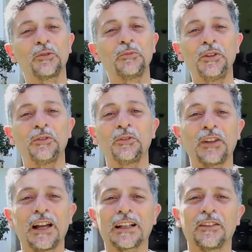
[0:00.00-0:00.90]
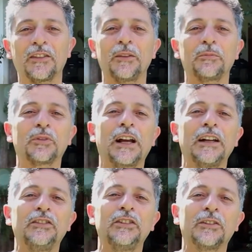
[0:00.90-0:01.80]
We'll keep moving up,
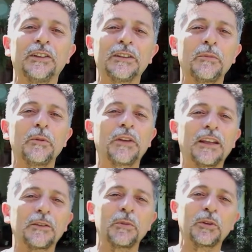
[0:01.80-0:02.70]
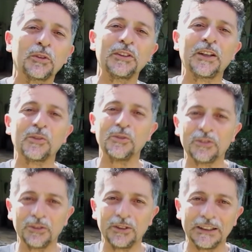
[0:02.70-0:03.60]
and after, it is the heart
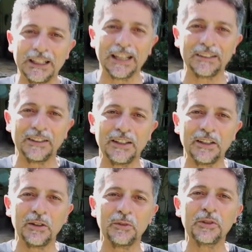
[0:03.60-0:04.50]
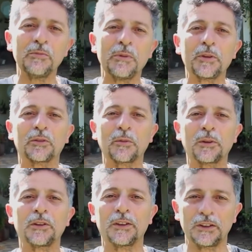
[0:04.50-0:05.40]
chakra. You will know
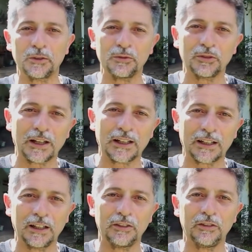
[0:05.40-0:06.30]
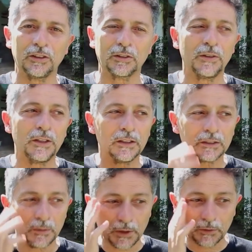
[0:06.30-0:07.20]
why people have continuity and what
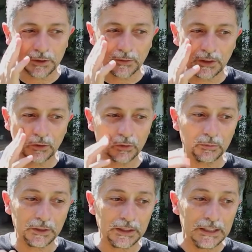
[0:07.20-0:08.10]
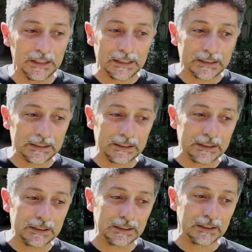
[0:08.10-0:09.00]
we can do with that chakra.
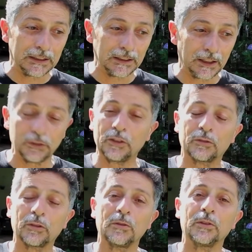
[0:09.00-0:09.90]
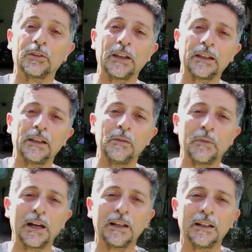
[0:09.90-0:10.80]
You will also discover that we
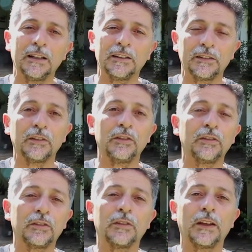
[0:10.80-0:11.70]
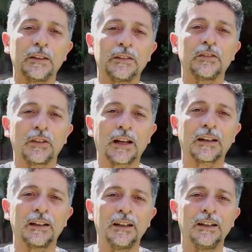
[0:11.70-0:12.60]
can only love if we have this
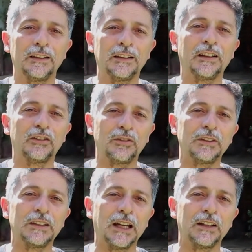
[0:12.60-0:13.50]
chakra in activity.